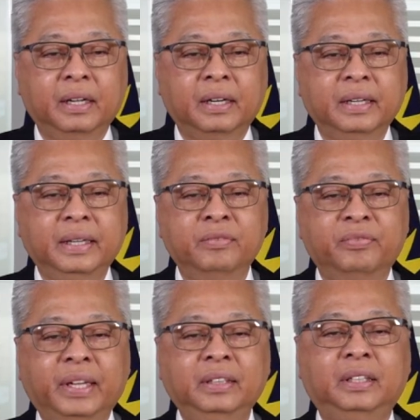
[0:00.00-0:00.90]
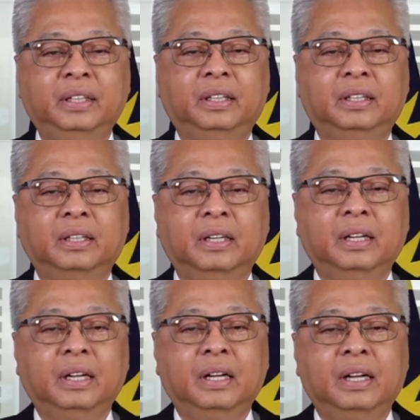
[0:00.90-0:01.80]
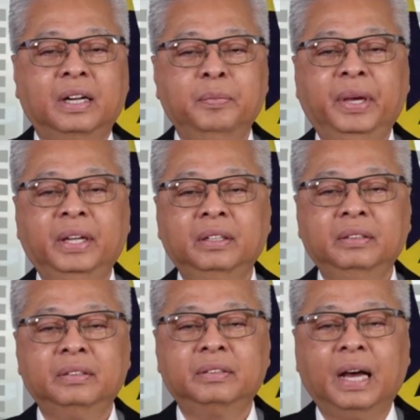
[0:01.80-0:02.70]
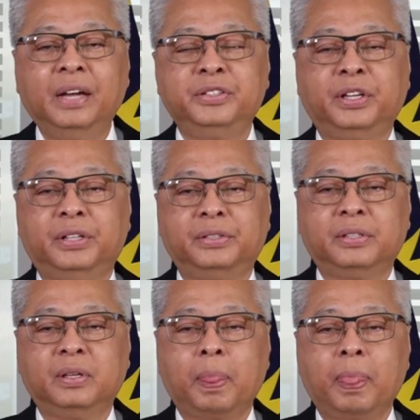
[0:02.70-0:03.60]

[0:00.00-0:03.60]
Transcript: reinventing remains unchanged.